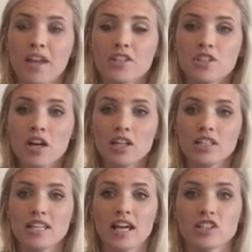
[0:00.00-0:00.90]
It's not
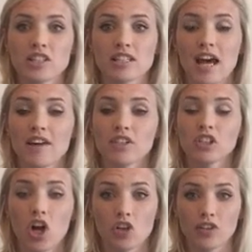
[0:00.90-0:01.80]
good to just have a
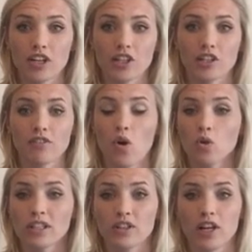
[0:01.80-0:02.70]
long record of
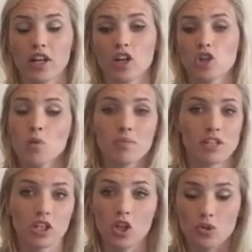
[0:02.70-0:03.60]
only credit cards open
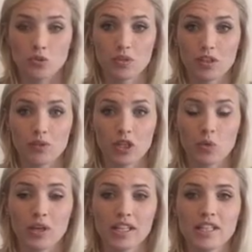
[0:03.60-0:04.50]
and close really, really
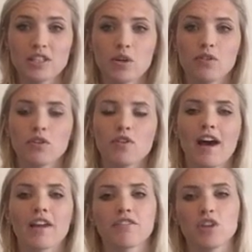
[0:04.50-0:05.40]
quickly. So if you've
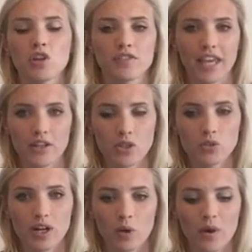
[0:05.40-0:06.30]
had a few you've canceled
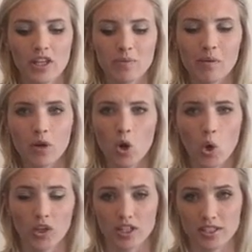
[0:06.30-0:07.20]
right away, you might want to
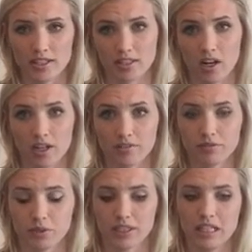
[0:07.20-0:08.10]
hold on to this card
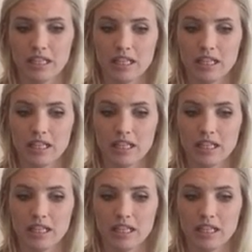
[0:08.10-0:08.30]
for